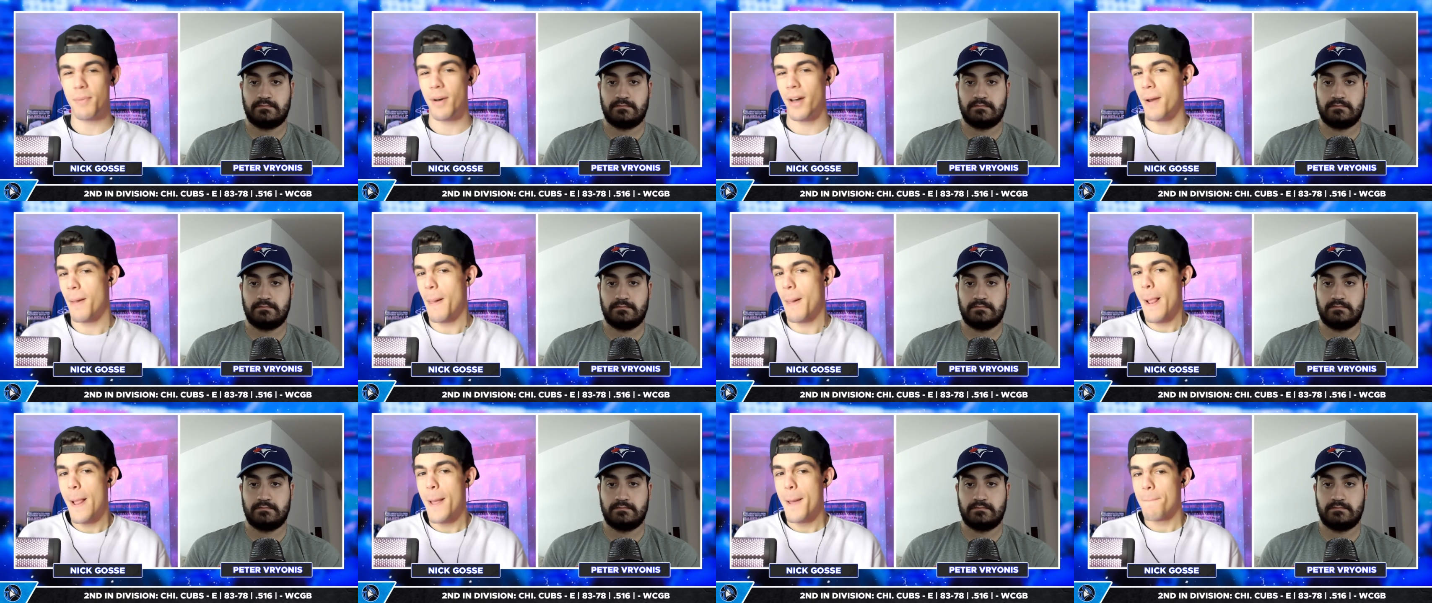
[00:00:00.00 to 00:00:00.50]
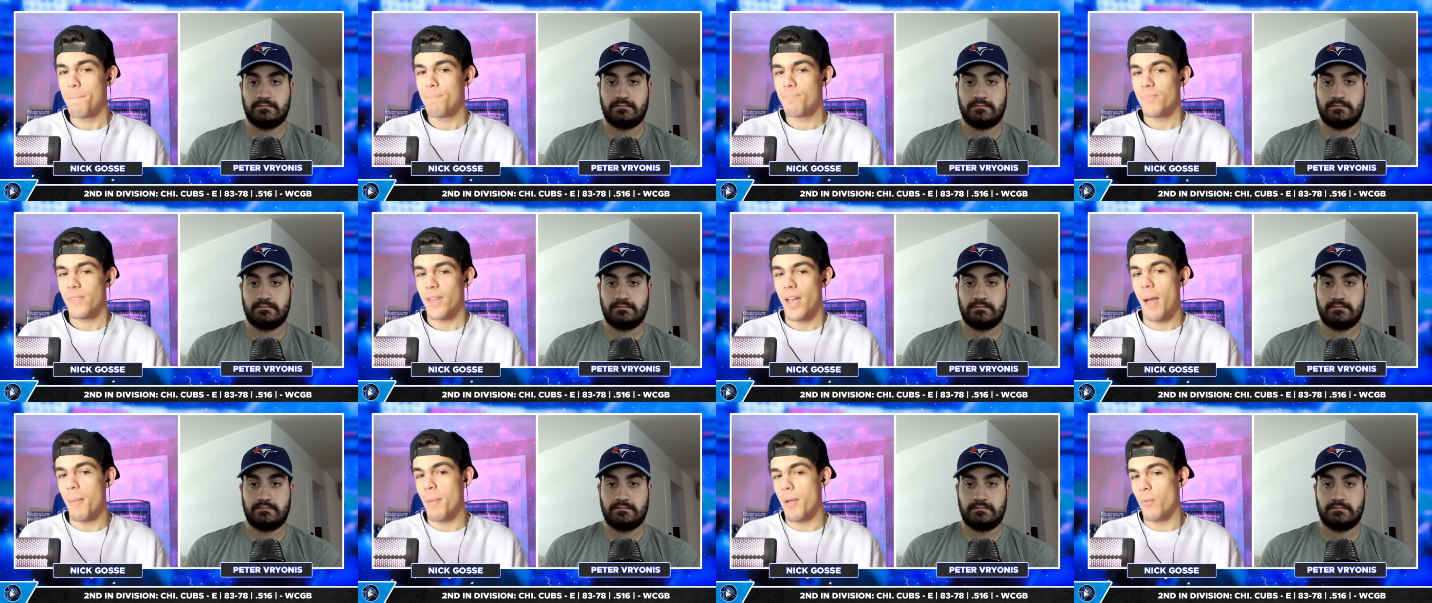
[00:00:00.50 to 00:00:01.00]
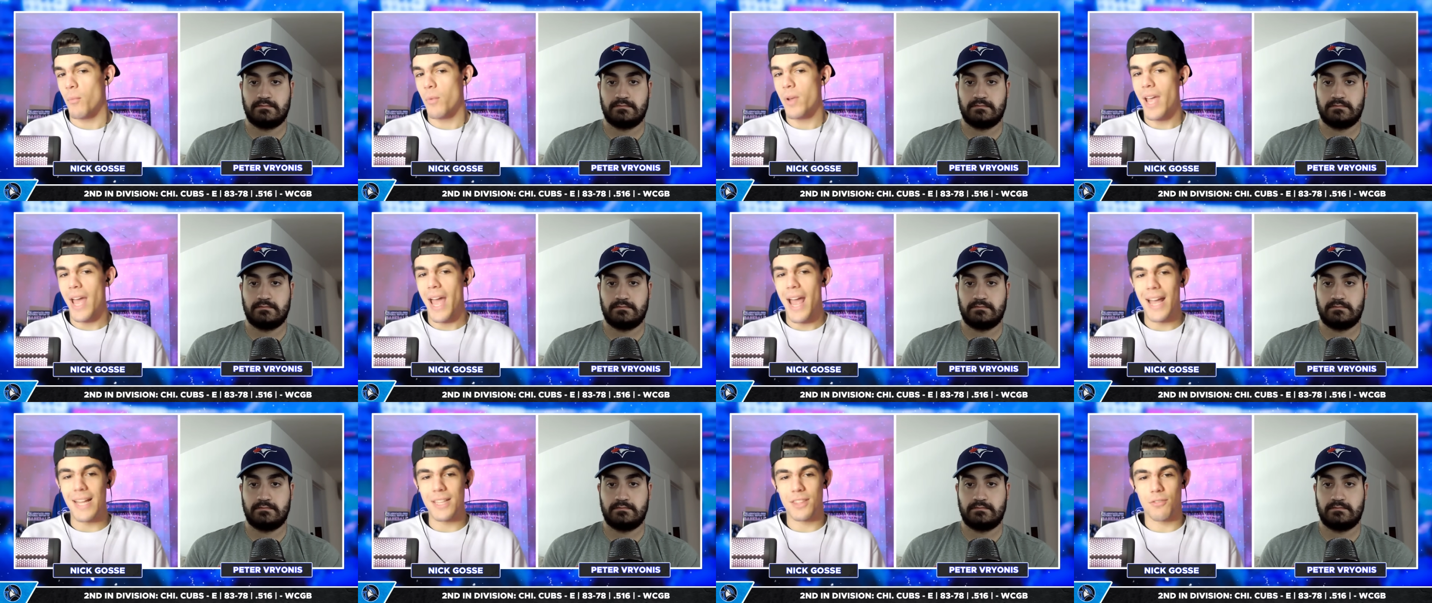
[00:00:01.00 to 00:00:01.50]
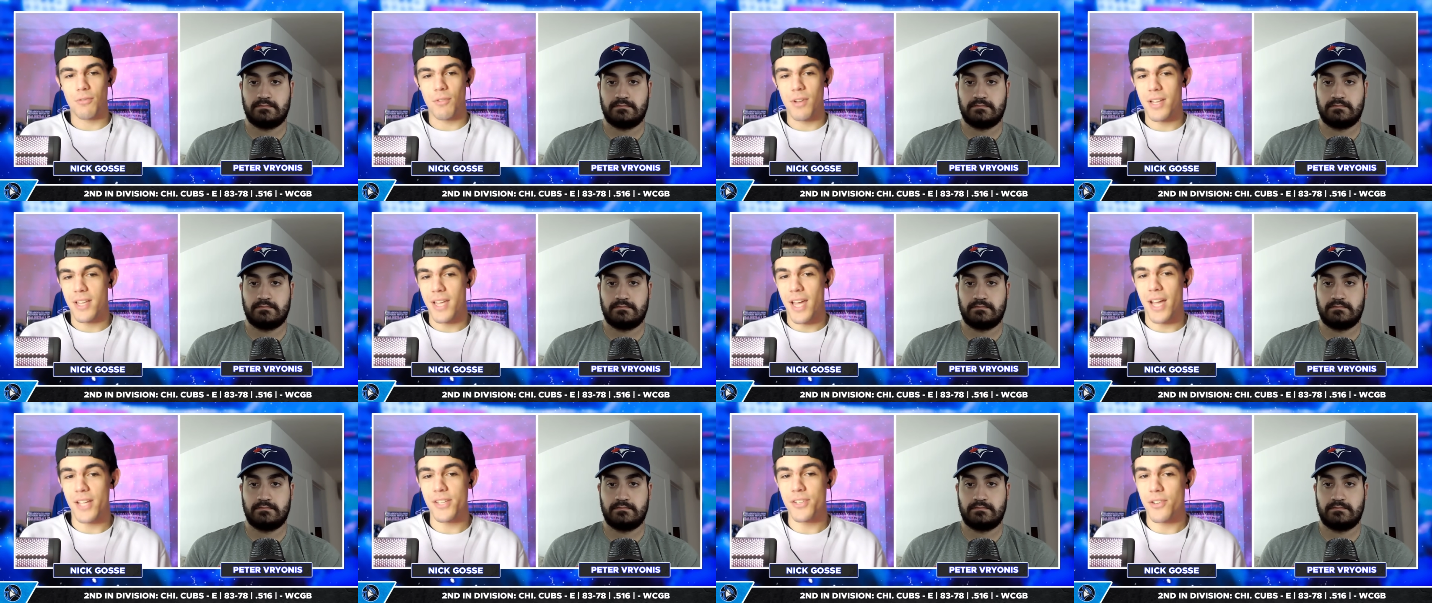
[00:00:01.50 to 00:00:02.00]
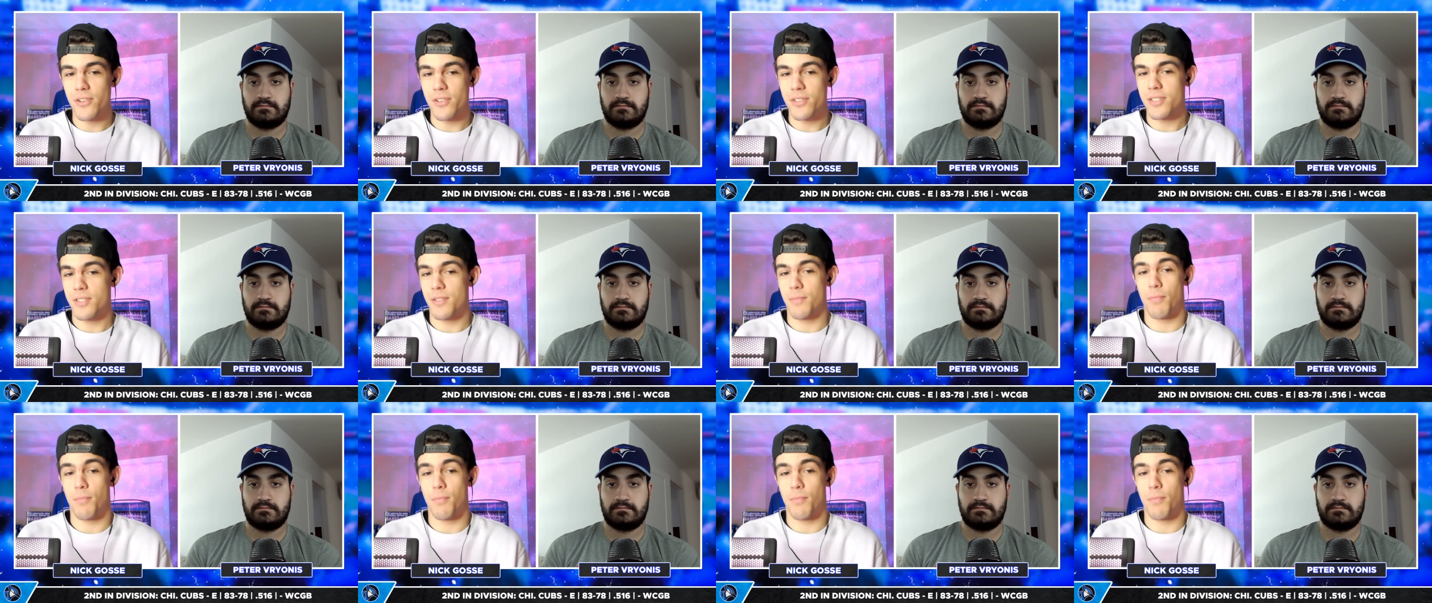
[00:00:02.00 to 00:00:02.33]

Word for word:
Speaker 1: but I mean, we had three catchers.